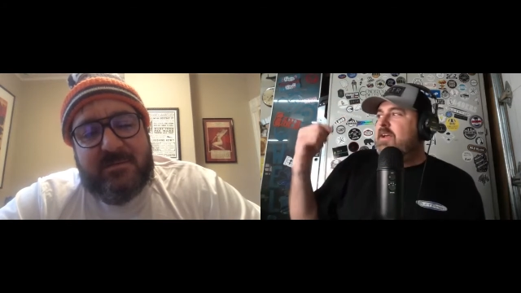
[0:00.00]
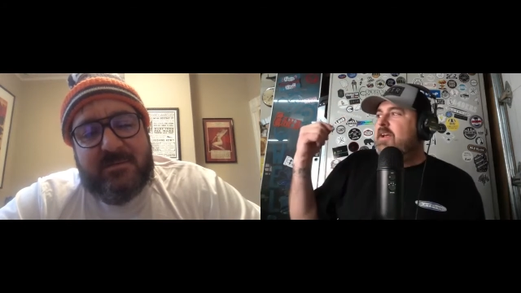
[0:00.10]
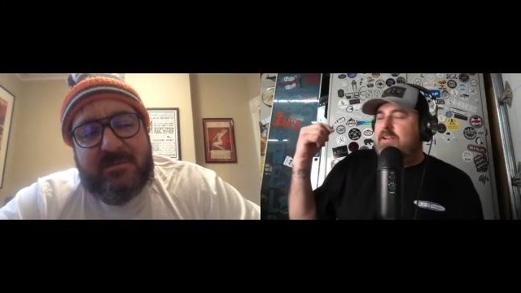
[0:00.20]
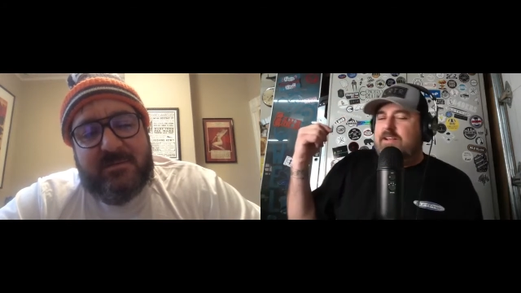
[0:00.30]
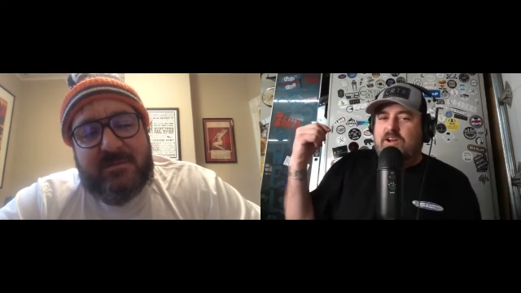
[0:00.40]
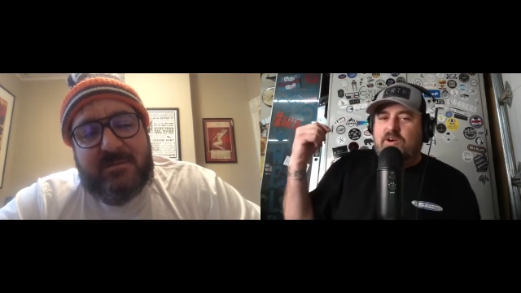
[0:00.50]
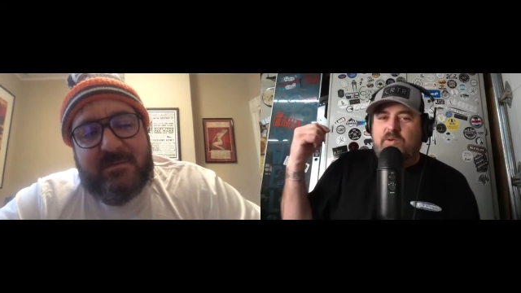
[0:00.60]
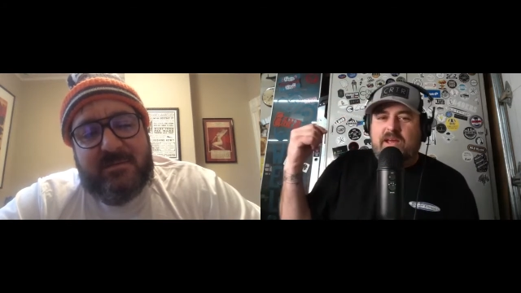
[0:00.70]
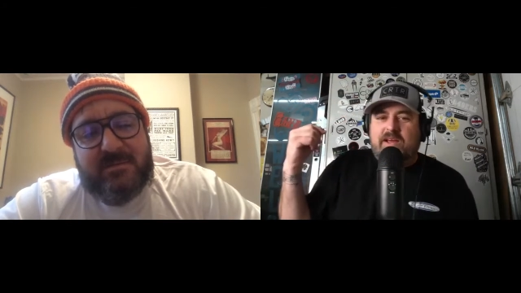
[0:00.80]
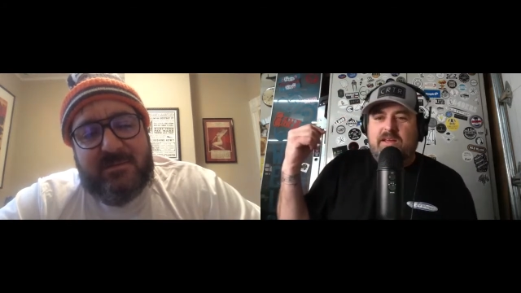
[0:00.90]
Speaker 1: you know
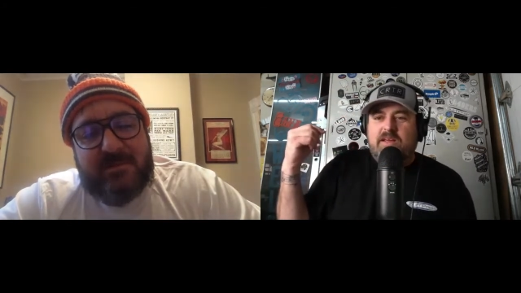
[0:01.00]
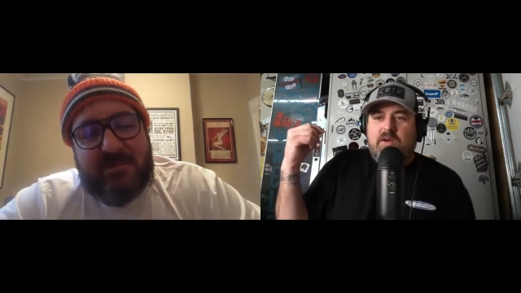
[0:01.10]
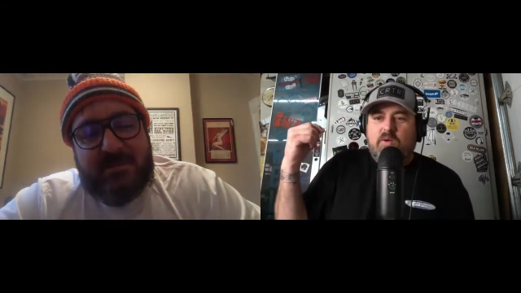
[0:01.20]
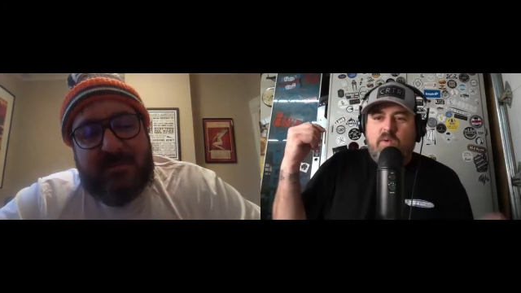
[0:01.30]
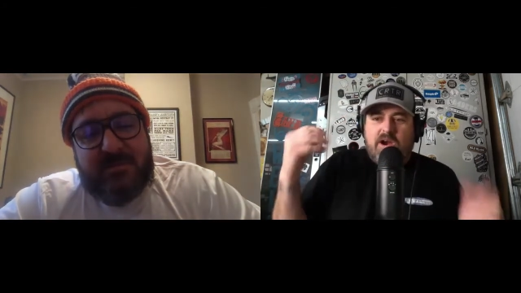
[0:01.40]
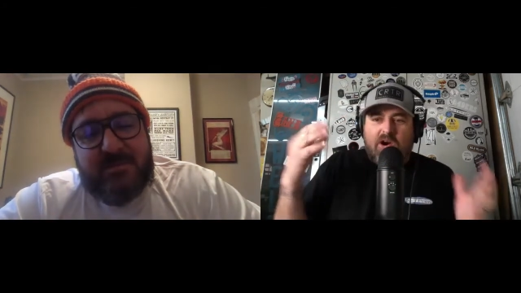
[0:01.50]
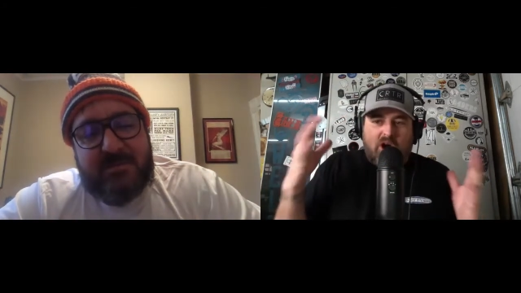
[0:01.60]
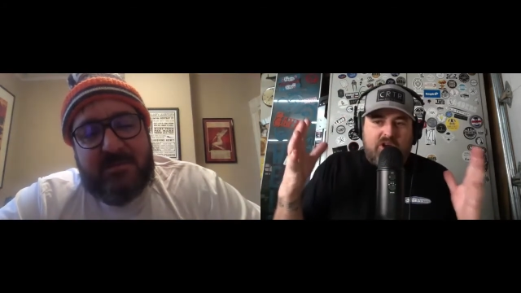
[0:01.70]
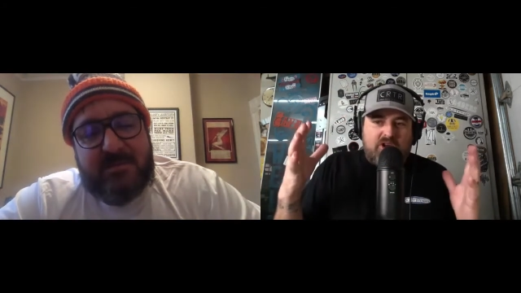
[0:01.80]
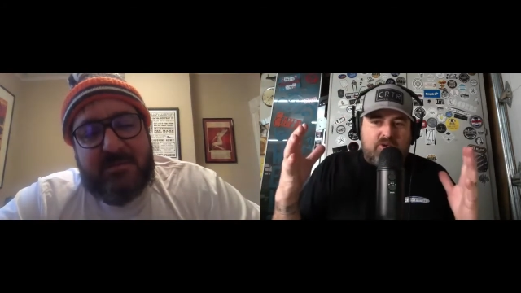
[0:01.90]
like where are
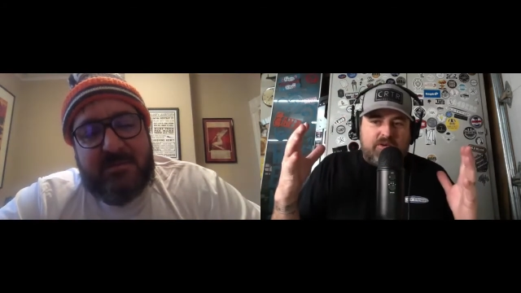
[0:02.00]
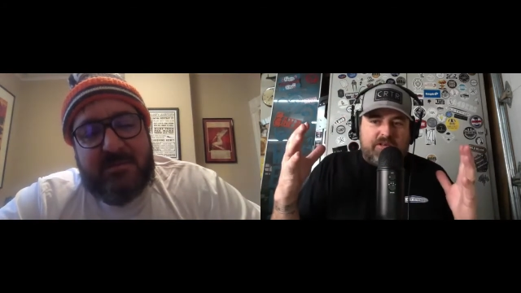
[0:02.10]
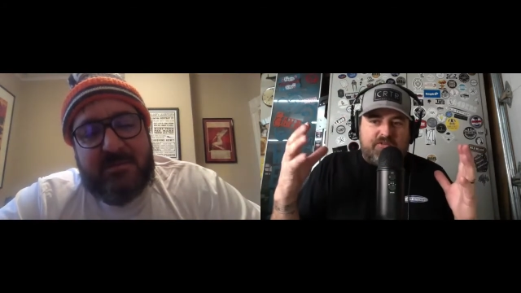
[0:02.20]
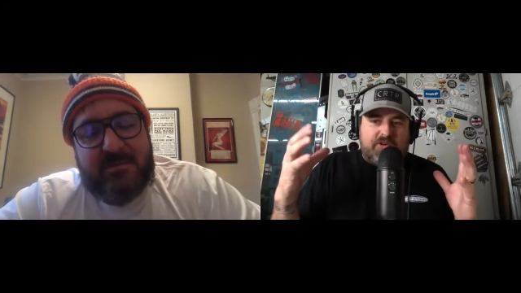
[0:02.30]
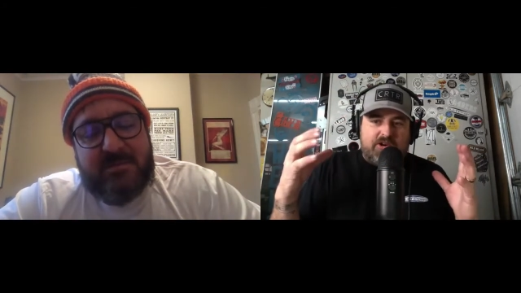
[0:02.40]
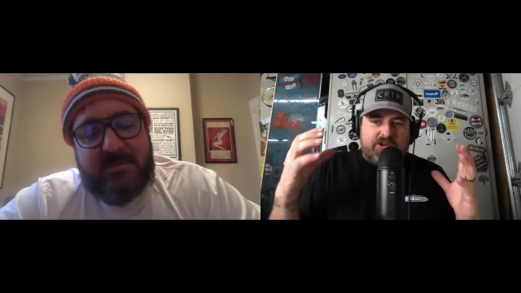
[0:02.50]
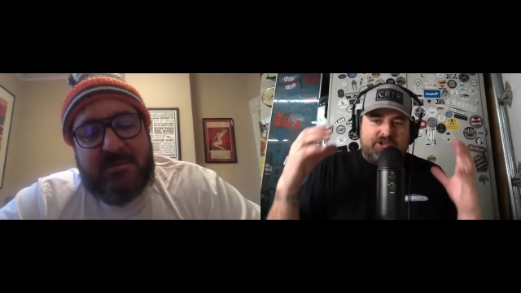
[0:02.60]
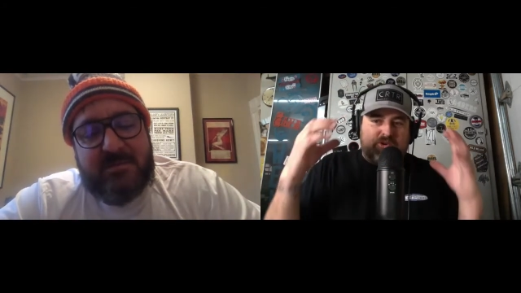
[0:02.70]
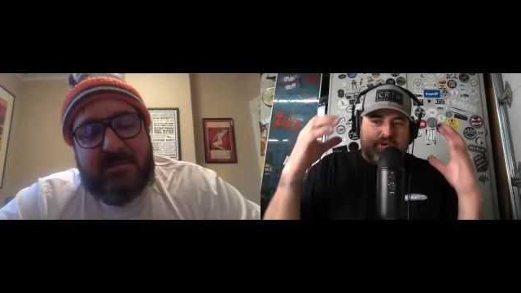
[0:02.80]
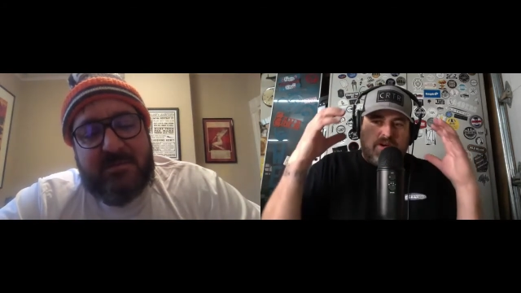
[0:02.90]
you as far as
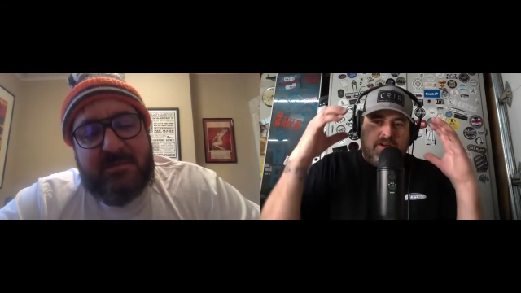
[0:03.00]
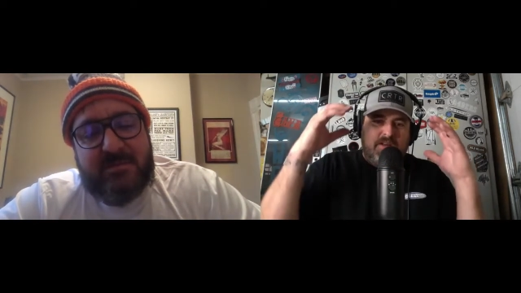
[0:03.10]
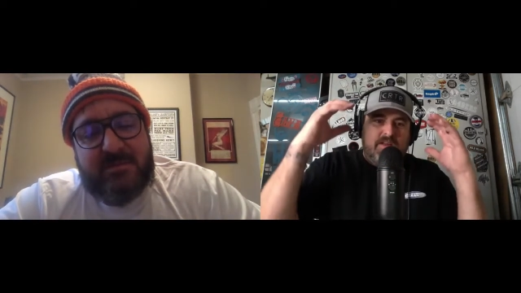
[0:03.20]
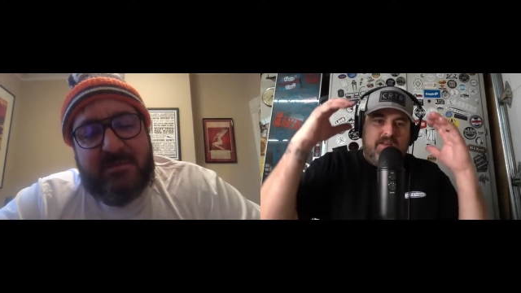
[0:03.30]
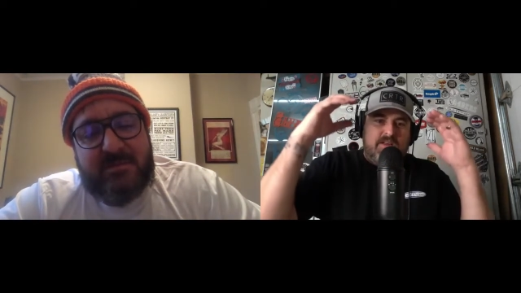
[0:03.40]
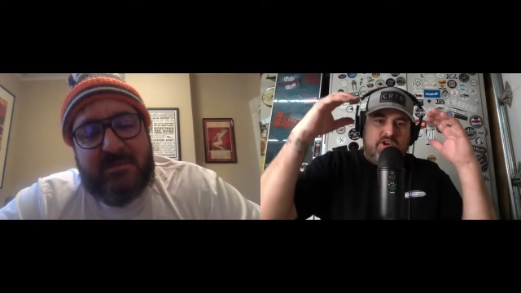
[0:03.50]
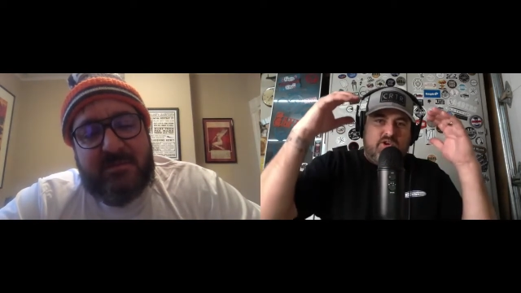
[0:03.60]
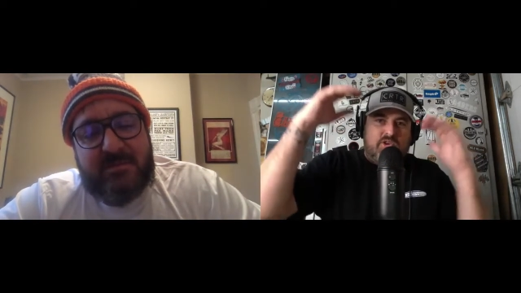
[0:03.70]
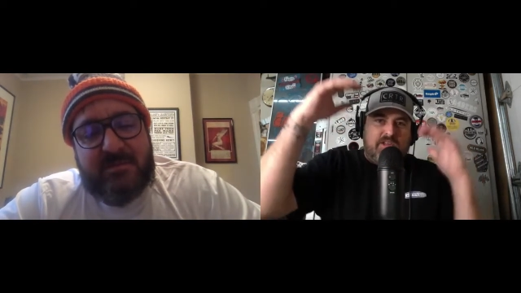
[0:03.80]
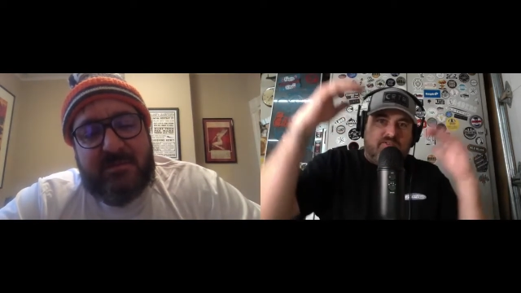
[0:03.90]
your your
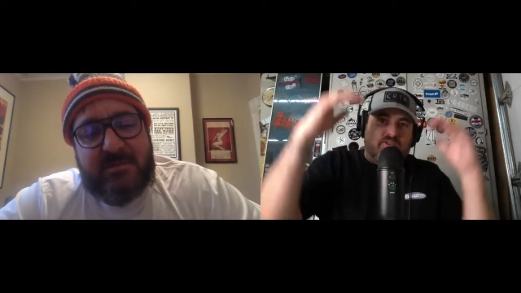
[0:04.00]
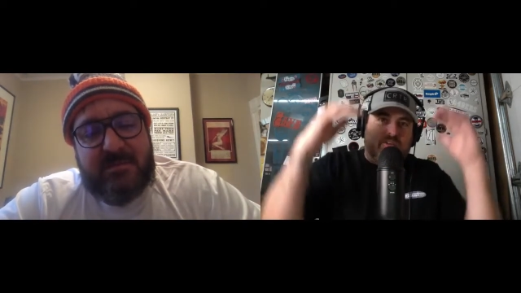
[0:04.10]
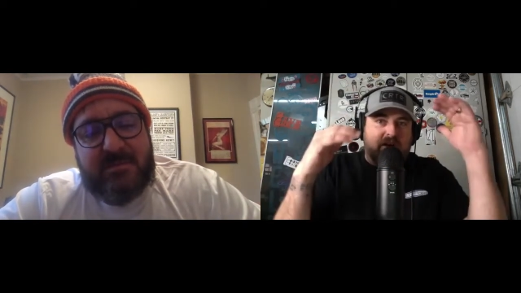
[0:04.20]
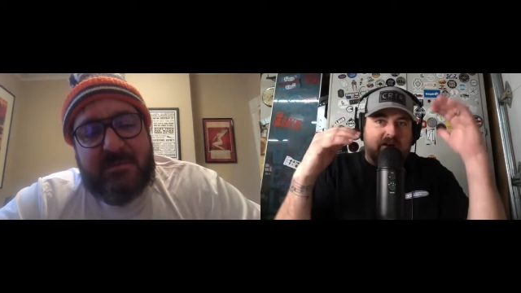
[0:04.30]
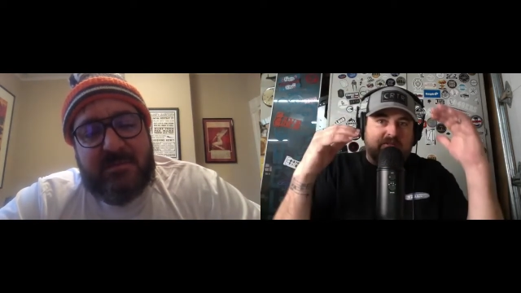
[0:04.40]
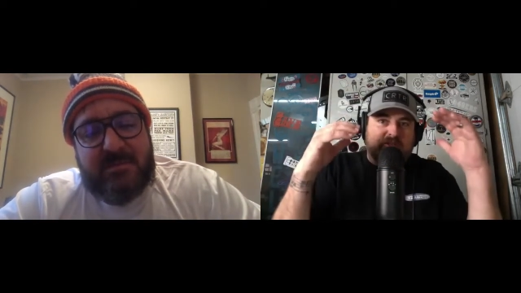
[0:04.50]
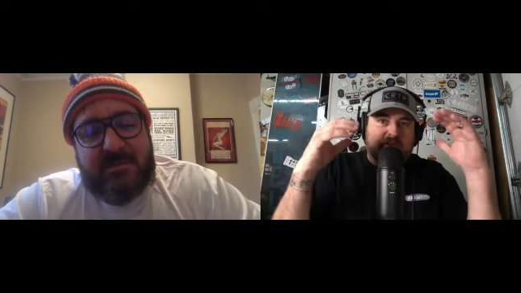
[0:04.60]
level of